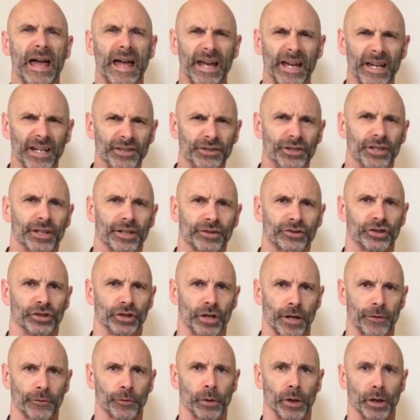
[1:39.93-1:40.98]
Aging is
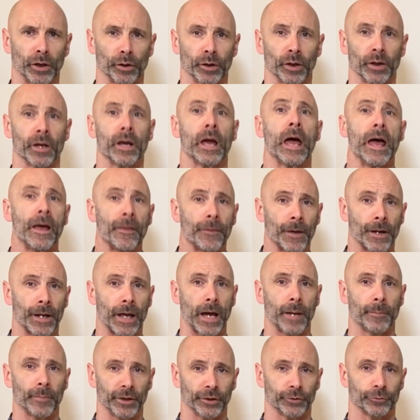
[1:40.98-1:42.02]
another area that
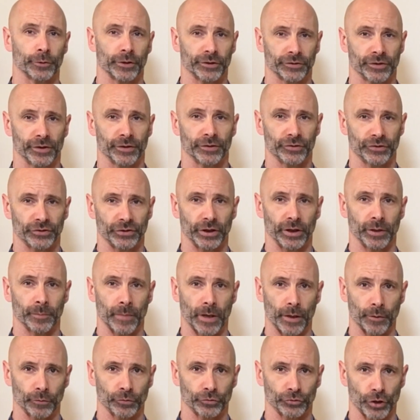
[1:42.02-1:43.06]
I'm interested in seeing
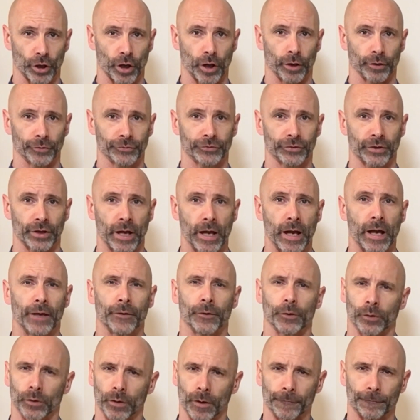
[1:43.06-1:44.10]
my results.
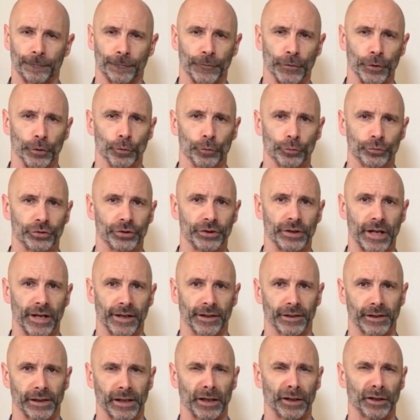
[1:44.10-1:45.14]
There are a few
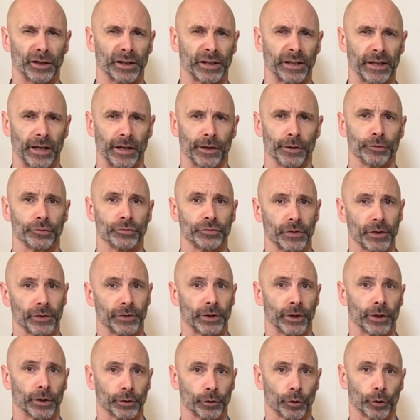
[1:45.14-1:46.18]
genetic indicators that
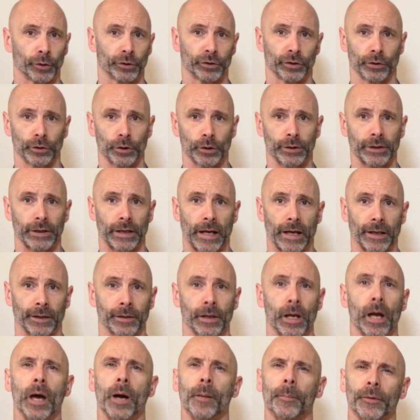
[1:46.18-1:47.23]
they are going to look at,
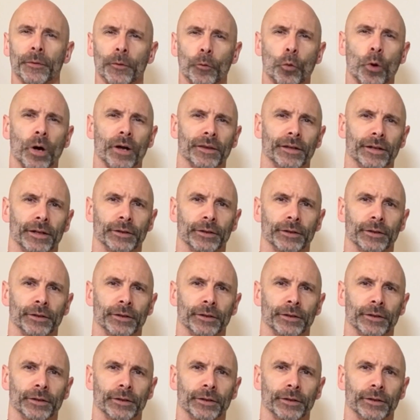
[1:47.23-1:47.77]
but the one that